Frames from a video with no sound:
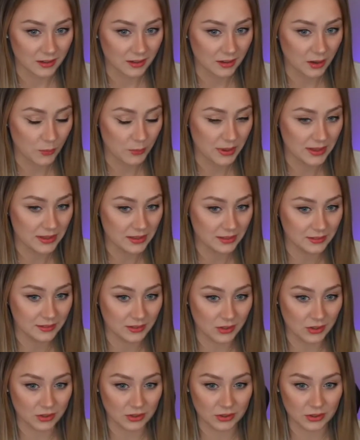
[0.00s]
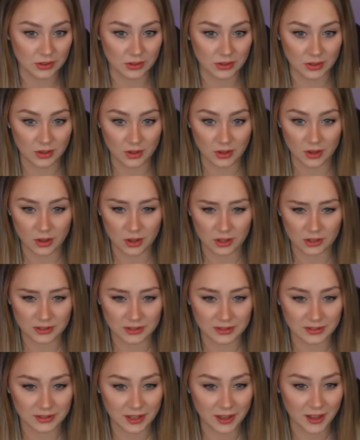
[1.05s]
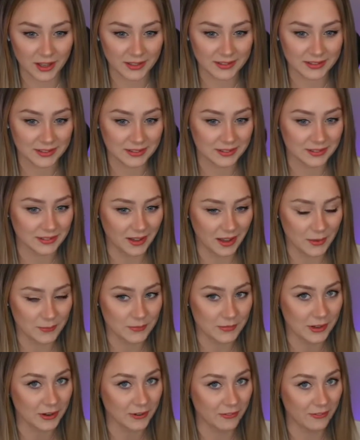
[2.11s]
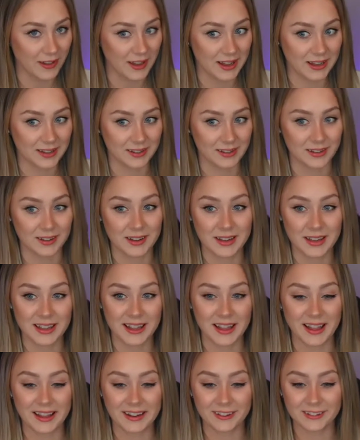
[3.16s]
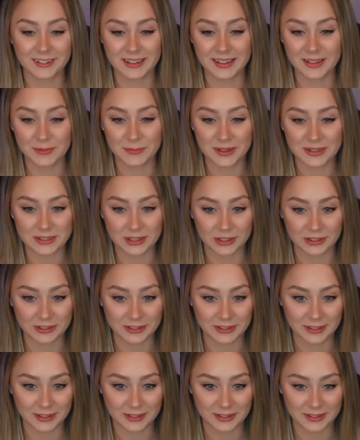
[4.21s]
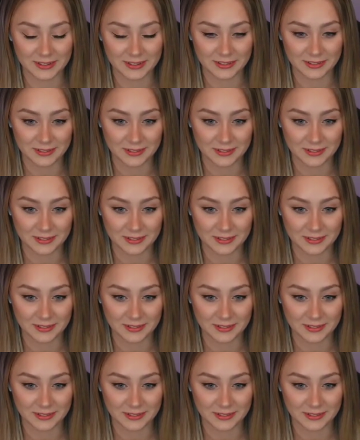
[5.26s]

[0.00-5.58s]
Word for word: Opinions on hot sauce? I'm not a fan. I don't eat much hot sauce.